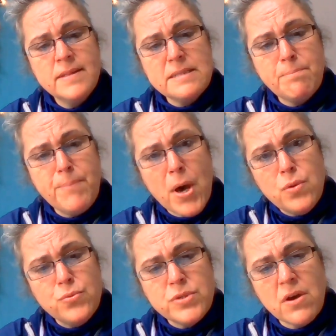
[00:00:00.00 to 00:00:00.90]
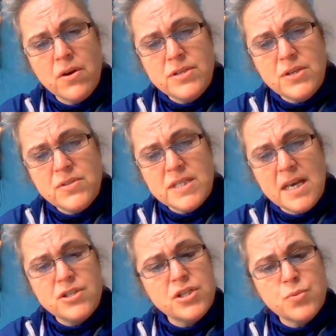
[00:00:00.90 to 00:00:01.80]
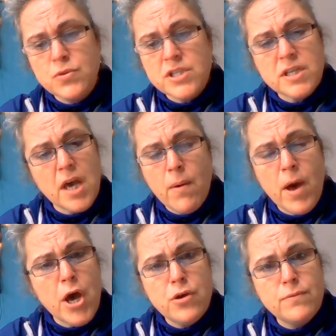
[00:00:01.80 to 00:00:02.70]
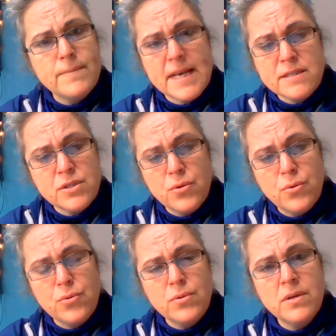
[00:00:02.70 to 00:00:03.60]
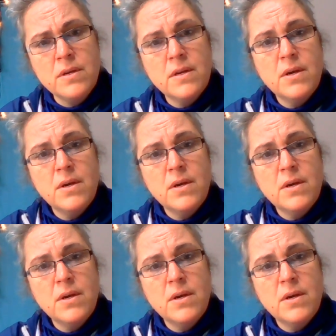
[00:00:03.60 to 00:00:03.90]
There's boats, can't you see? I just want to go home, that's all.